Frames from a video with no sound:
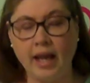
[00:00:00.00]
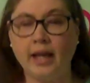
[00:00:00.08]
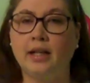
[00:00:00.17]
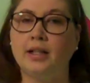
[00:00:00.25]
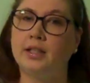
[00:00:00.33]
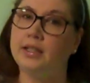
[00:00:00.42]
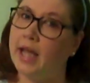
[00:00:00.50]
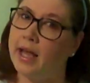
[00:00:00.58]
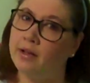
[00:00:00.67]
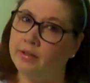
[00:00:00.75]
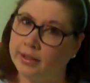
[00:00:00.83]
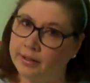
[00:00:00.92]
And at the
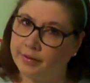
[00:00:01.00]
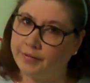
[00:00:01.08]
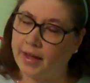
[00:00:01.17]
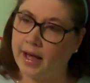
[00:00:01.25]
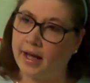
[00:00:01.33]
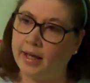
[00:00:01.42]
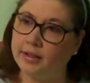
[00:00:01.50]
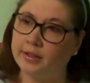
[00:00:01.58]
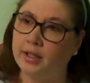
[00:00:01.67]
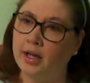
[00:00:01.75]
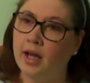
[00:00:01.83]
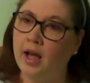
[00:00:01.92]
tail end of
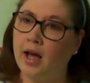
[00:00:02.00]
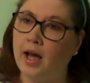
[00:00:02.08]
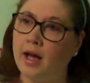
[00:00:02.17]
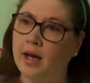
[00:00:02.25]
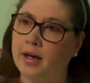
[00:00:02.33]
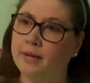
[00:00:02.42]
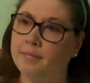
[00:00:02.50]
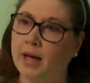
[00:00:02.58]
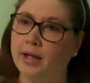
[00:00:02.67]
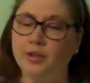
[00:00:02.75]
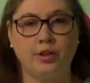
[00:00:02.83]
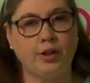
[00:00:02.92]
that,
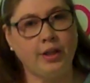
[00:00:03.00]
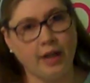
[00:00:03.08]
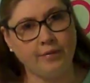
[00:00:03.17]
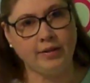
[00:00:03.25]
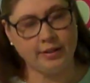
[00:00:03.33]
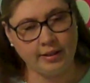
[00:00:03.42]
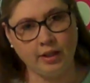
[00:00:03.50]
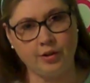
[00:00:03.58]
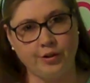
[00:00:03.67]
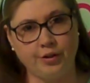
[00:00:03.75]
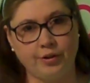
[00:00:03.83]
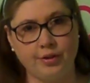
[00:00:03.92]
I started having
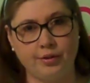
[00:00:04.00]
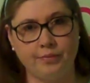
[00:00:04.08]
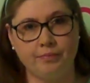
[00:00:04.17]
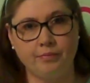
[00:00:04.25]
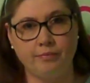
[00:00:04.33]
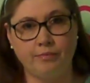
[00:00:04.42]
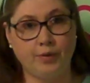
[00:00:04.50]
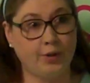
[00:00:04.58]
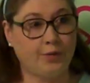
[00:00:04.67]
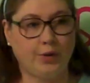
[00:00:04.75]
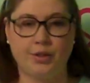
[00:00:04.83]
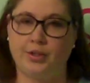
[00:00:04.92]
seizures for
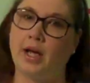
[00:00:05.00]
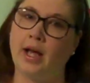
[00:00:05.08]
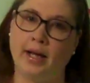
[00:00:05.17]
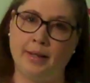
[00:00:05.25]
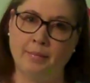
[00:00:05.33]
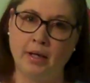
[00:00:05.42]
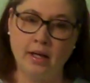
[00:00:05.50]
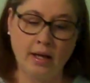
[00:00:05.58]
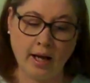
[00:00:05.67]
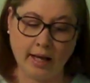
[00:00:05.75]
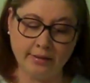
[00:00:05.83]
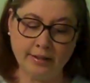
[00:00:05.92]
the first time.
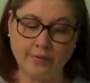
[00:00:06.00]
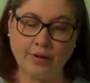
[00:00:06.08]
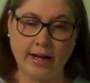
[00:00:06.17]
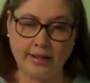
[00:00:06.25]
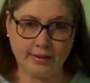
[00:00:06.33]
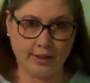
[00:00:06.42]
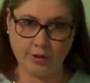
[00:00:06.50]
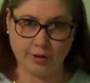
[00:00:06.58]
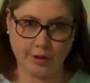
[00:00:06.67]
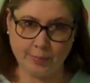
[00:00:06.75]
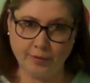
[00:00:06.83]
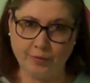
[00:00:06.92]
I'd never had
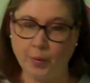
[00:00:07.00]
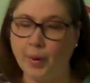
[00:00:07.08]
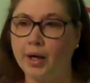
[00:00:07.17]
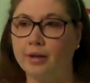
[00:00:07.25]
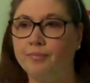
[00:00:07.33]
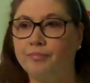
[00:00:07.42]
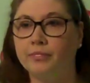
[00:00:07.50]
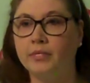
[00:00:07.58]
seizures before.